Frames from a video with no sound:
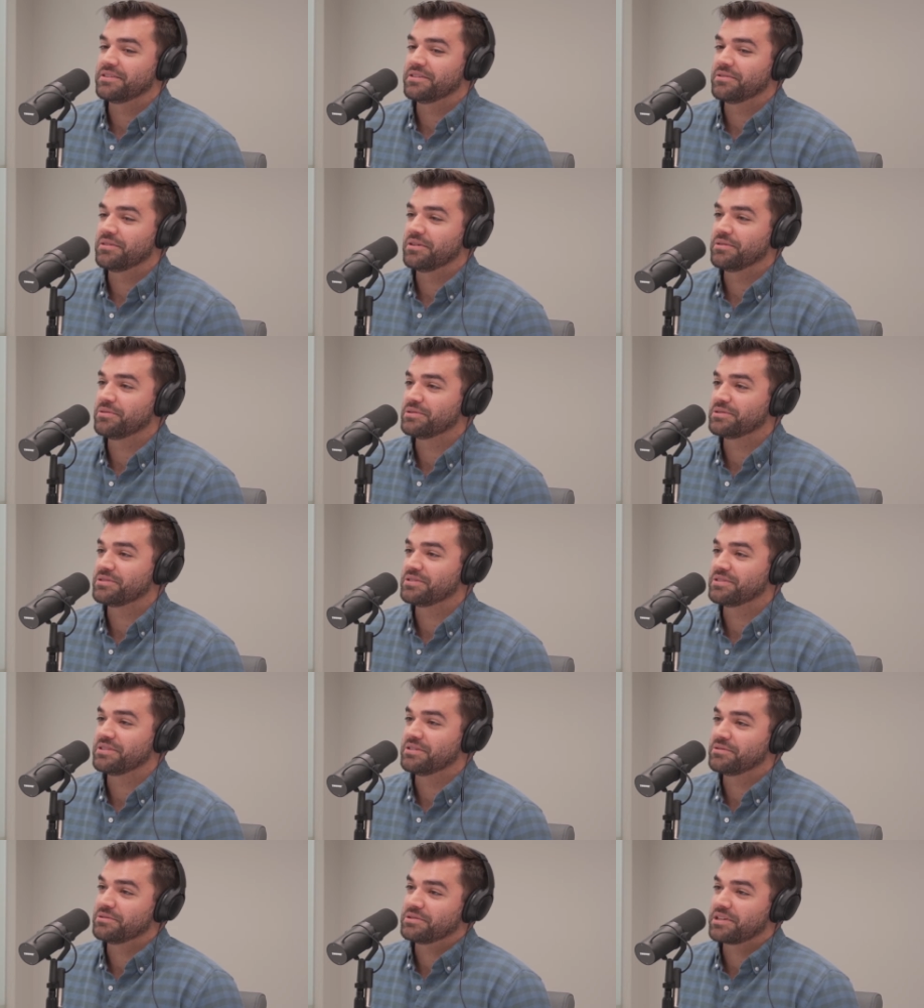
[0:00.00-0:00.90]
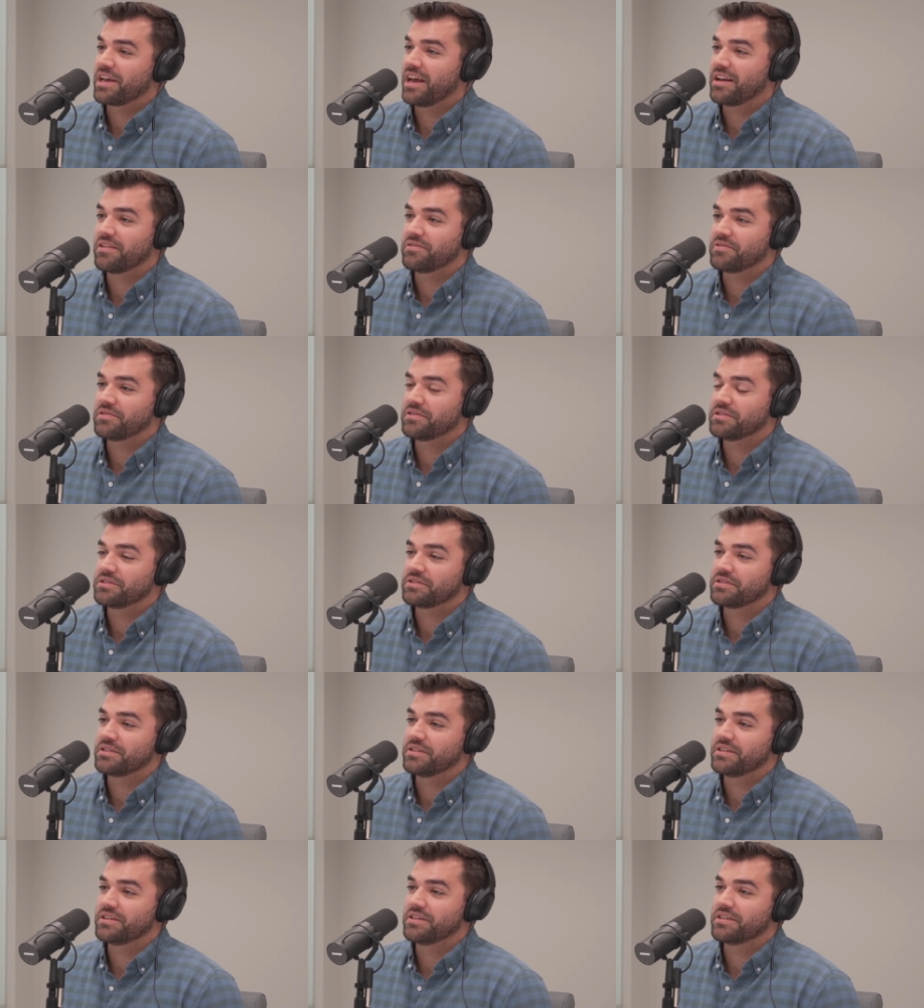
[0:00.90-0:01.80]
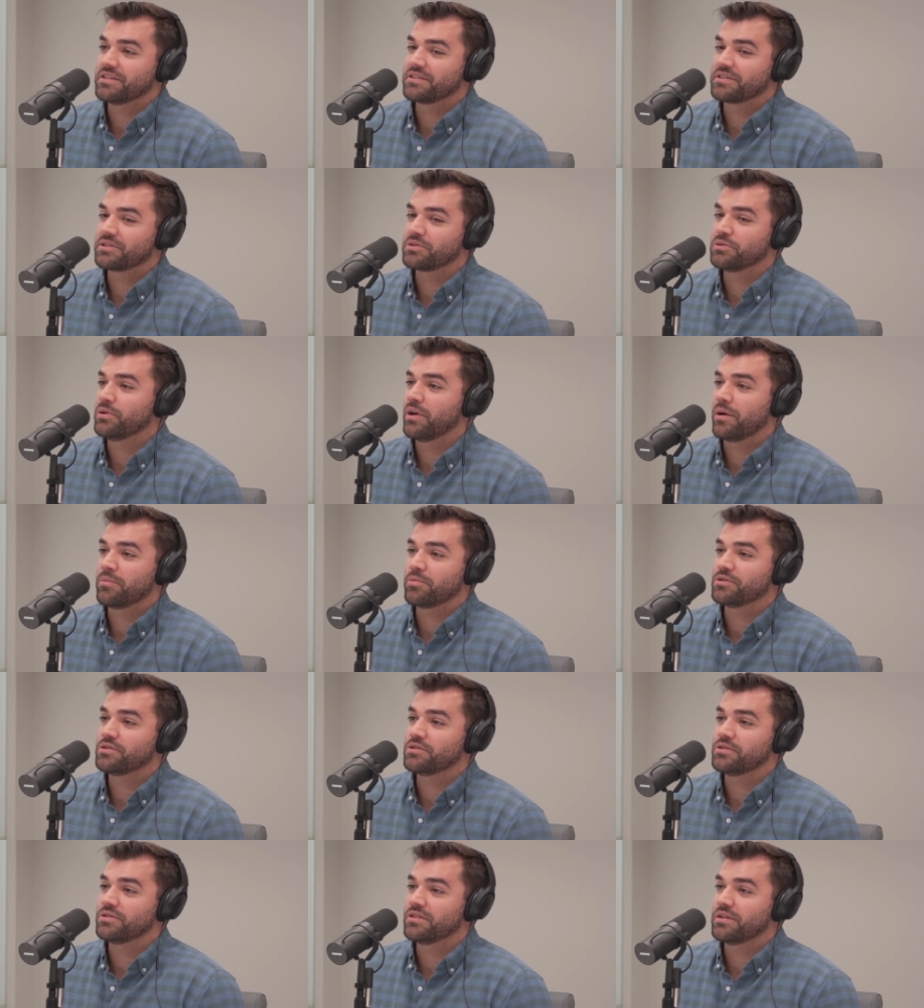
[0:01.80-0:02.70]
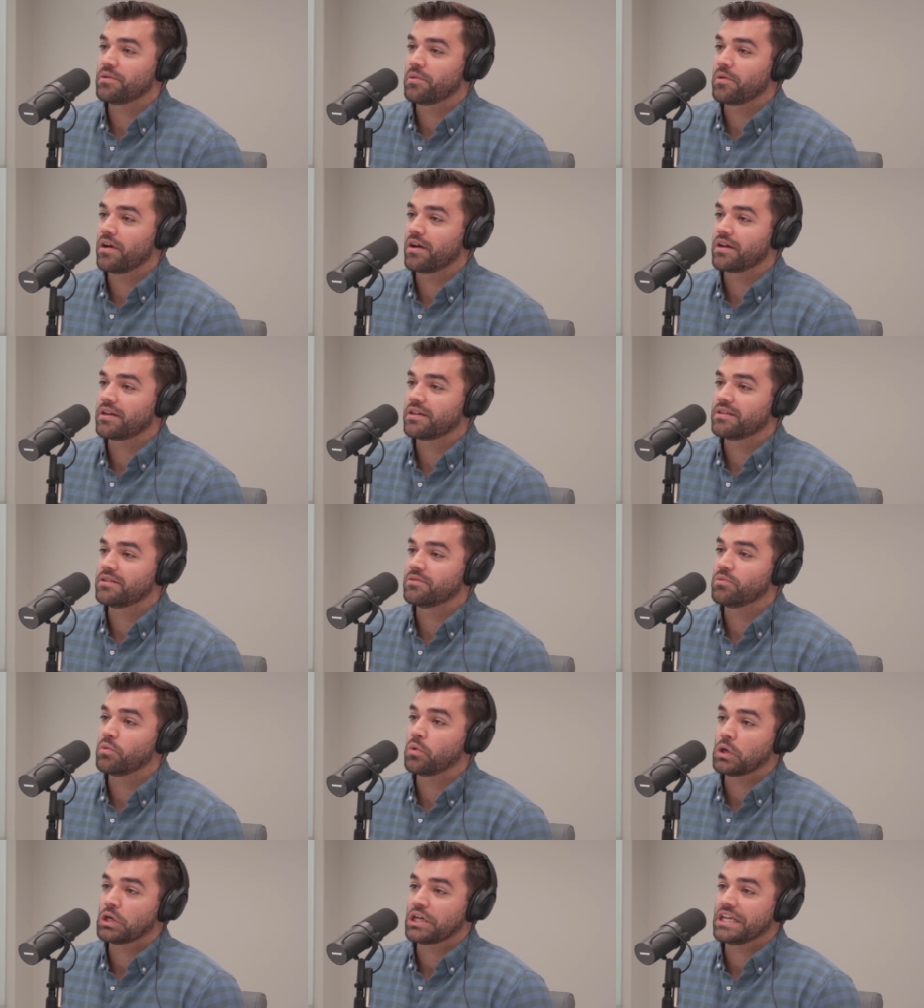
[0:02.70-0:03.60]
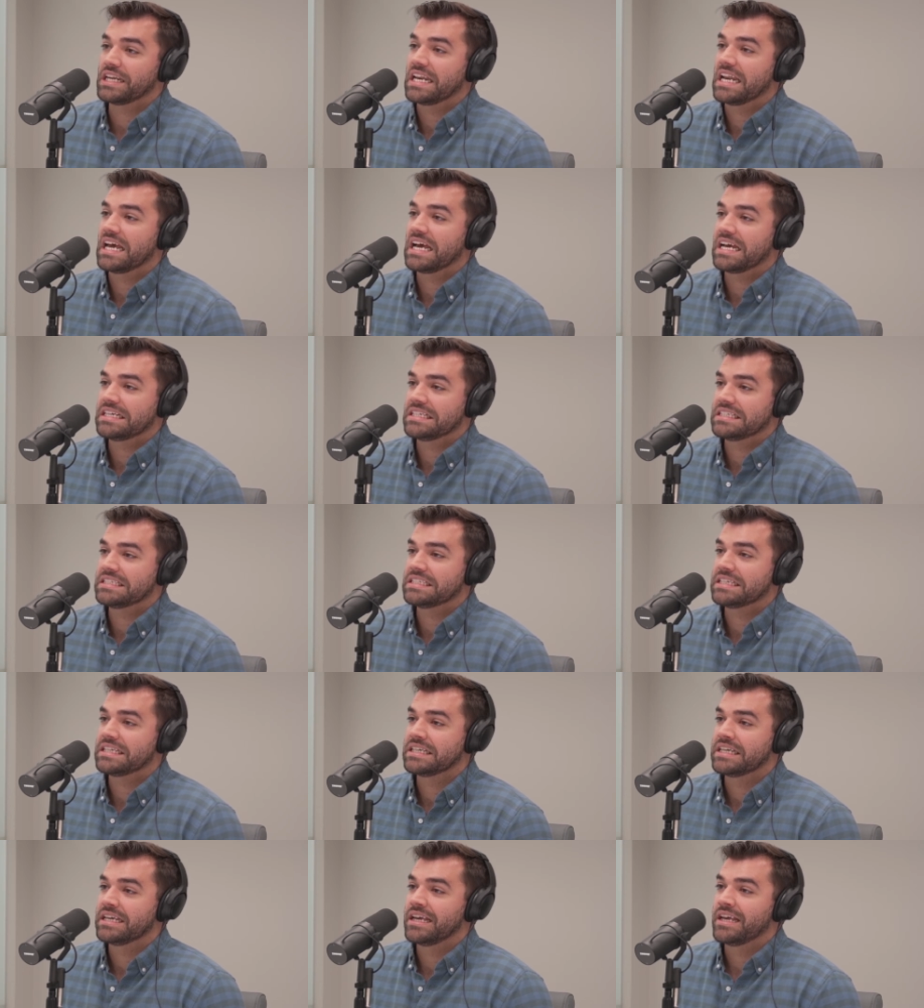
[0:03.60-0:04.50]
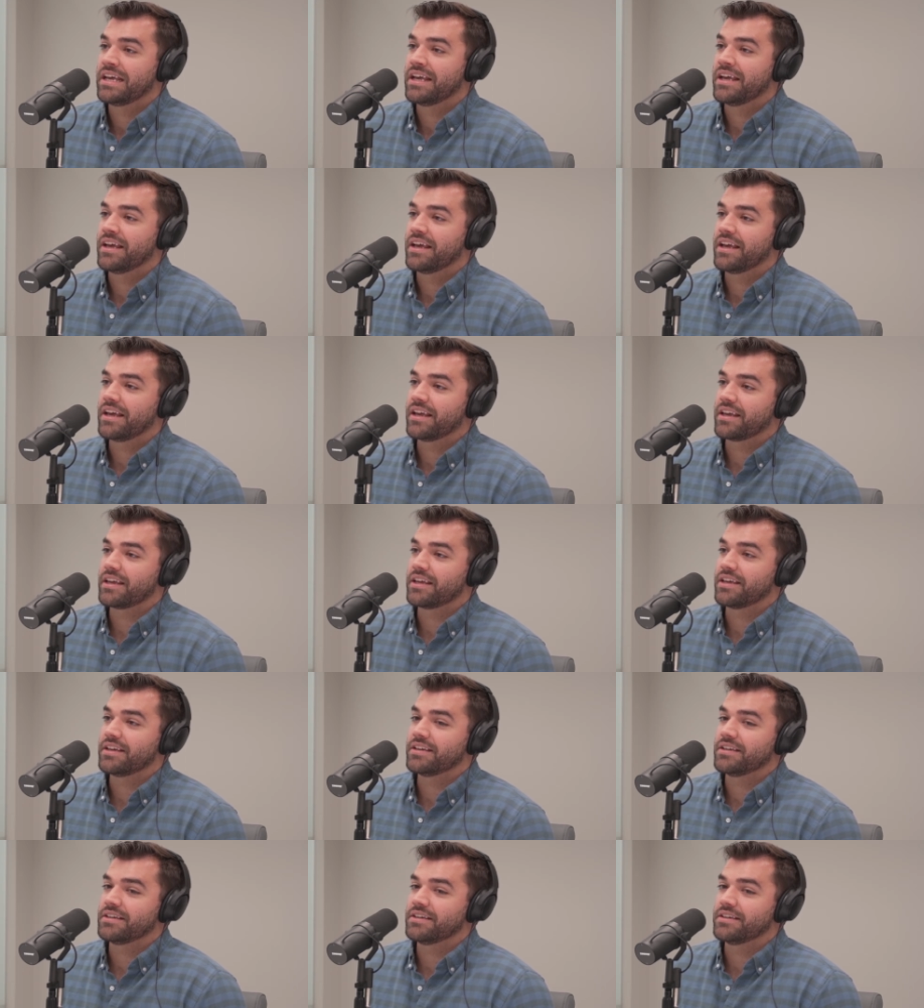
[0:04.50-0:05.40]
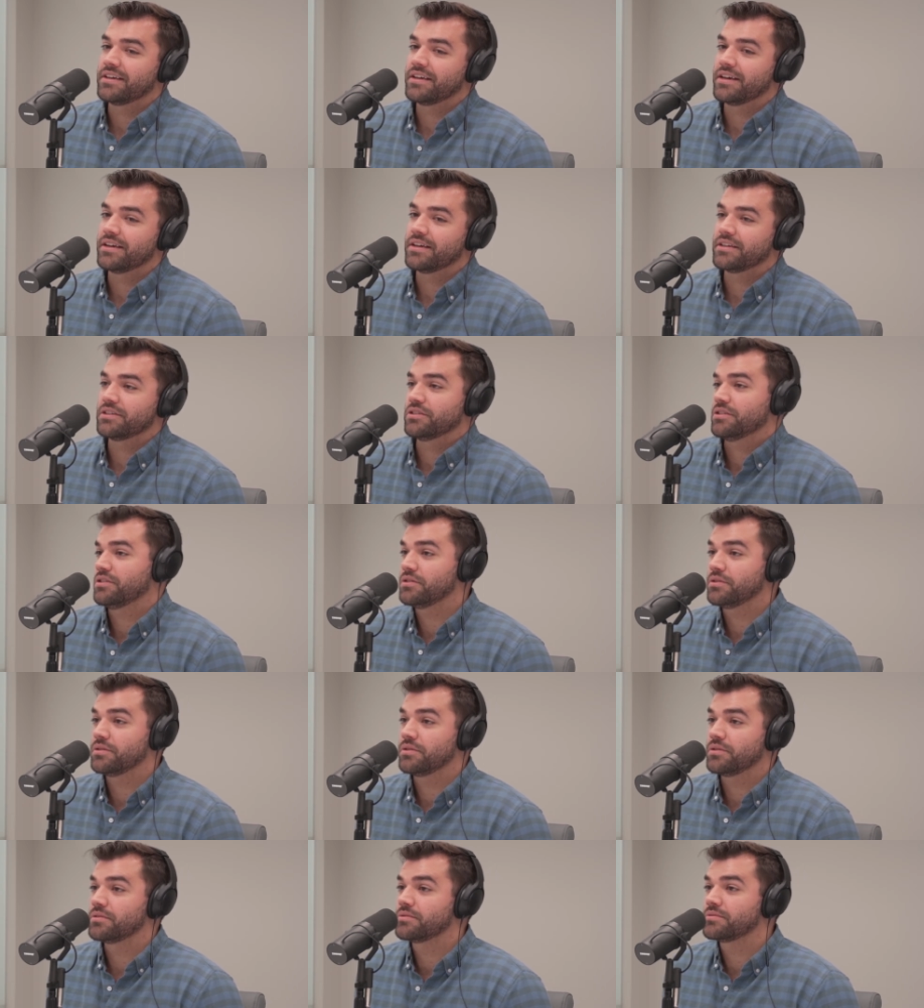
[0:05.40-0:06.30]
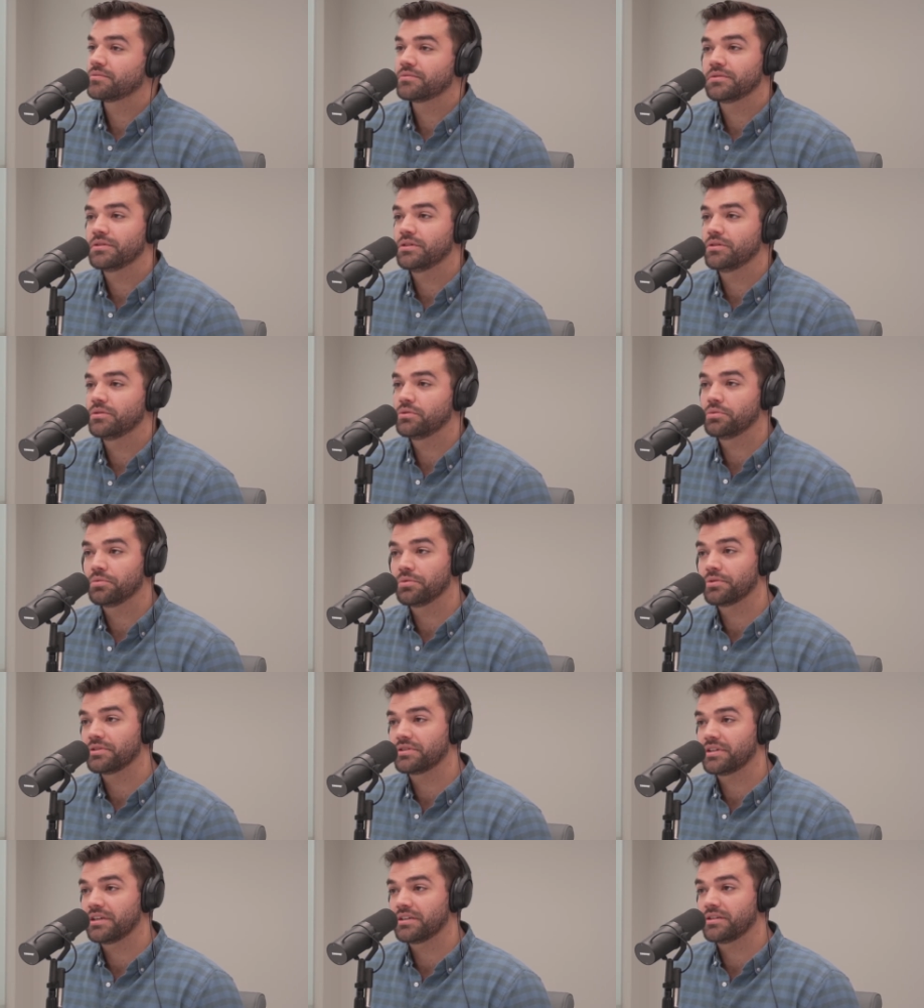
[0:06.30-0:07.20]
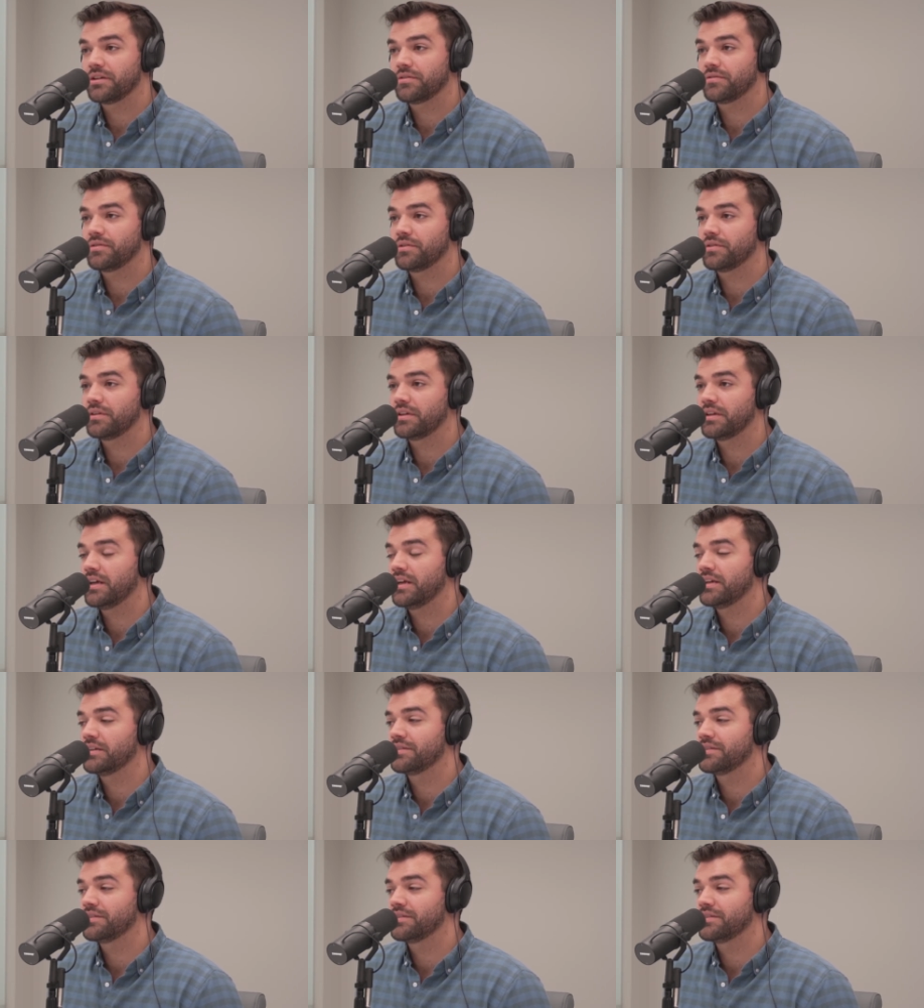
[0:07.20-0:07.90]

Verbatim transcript: it was kind of this cool opportunity where I could work at night and still, do real estate stuff during the day.